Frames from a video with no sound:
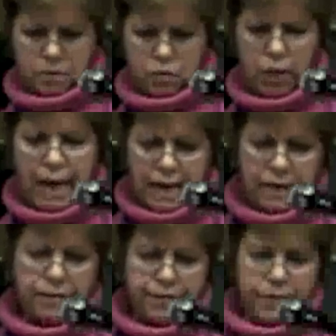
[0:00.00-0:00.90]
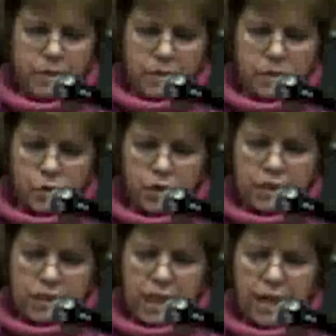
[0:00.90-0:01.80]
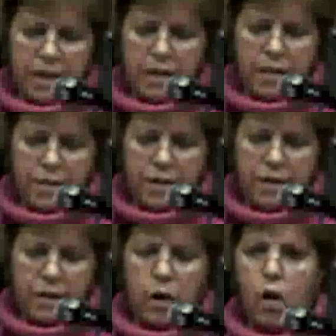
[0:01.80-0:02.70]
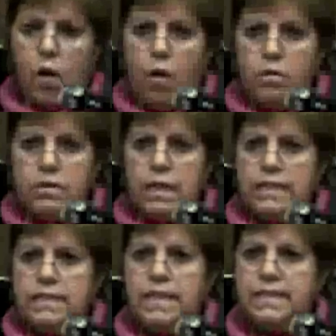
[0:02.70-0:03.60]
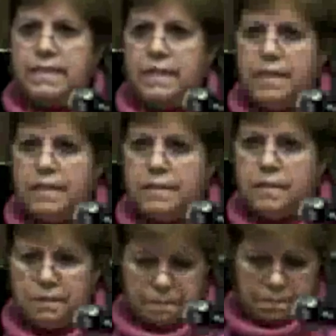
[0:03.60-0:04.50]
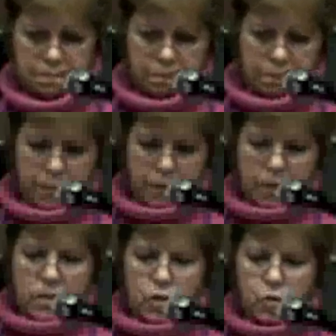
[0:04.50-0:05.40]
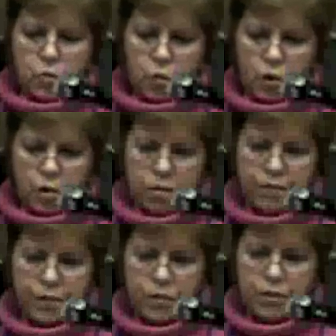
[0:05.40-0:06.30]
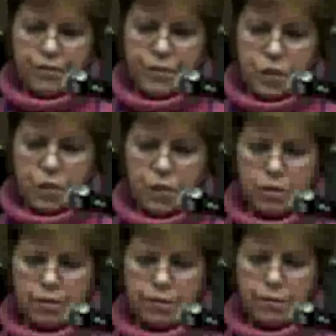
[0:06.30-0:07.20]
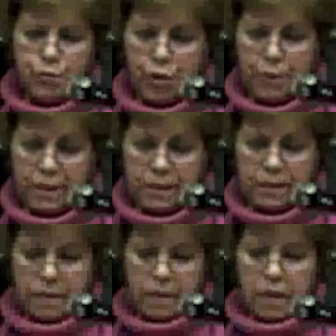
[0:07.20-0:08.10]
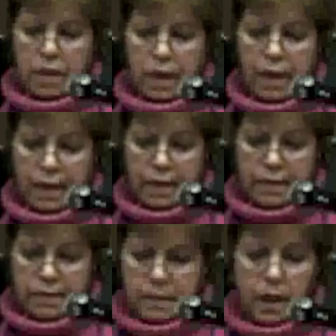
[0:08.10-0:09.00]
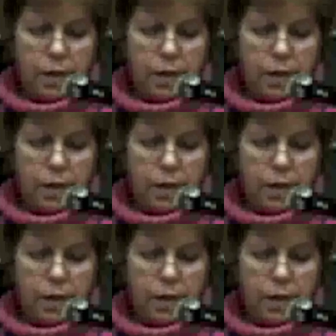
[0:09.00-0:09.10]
life, to decide their own destiny, to work for the future dreaming, and